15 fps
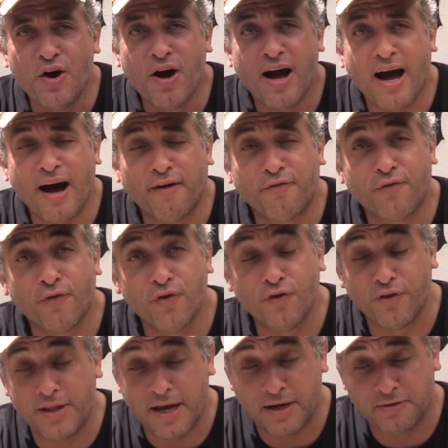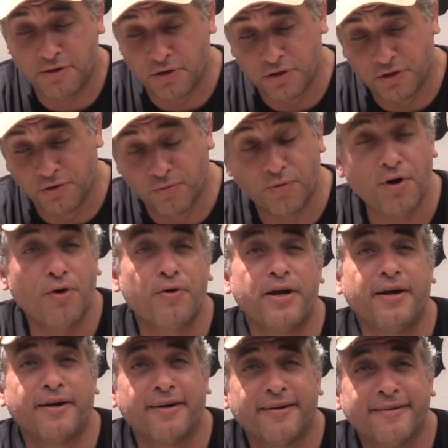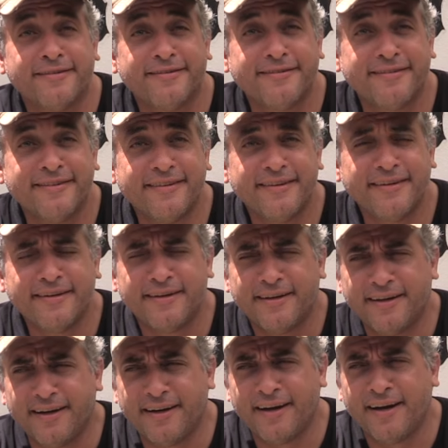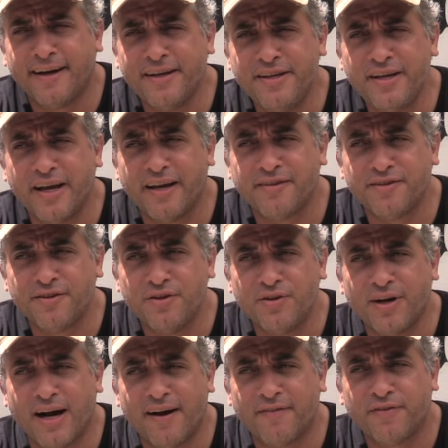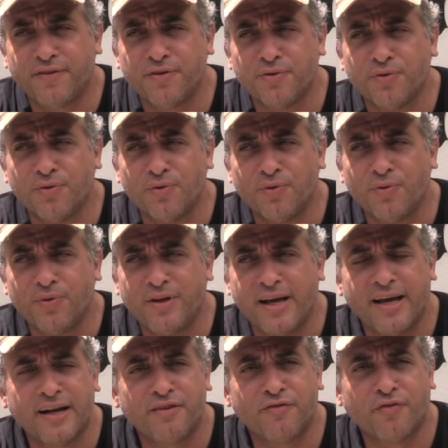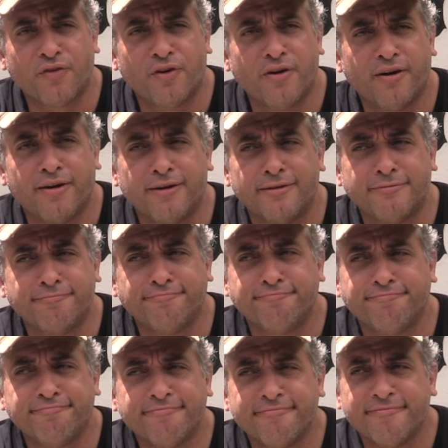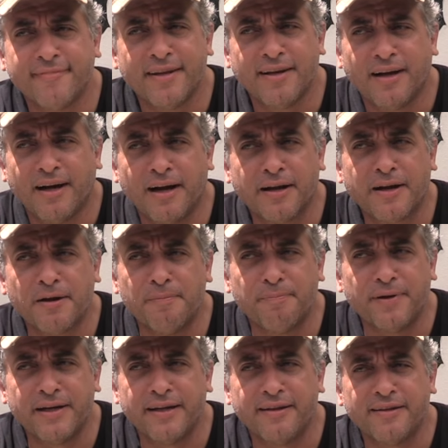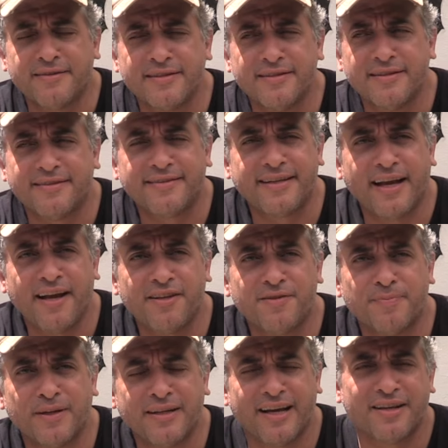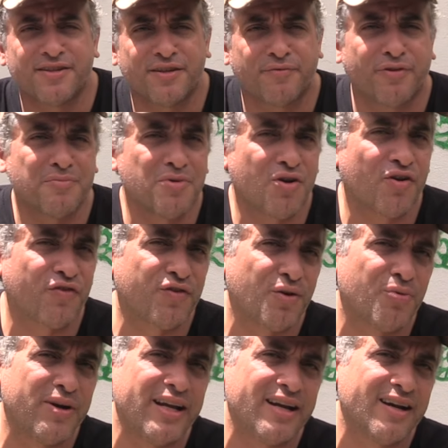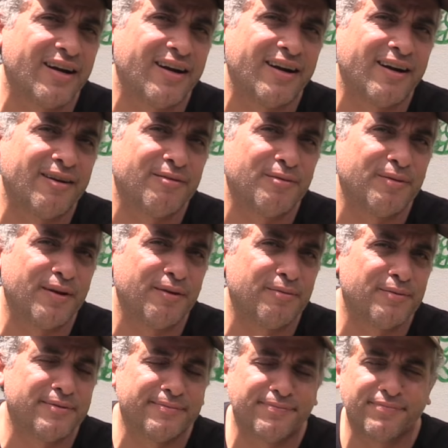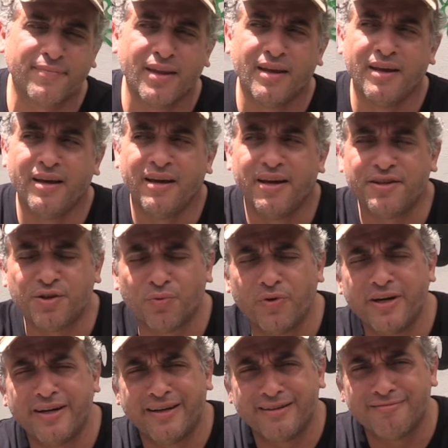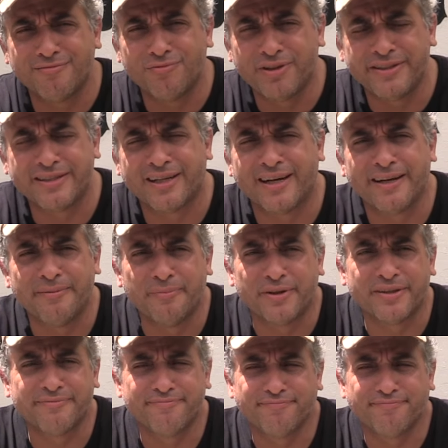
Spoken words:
a fruit that could grow here. Yet you have to get it from a company that's in the States but gets it from Costa Rica. It's a weird time, but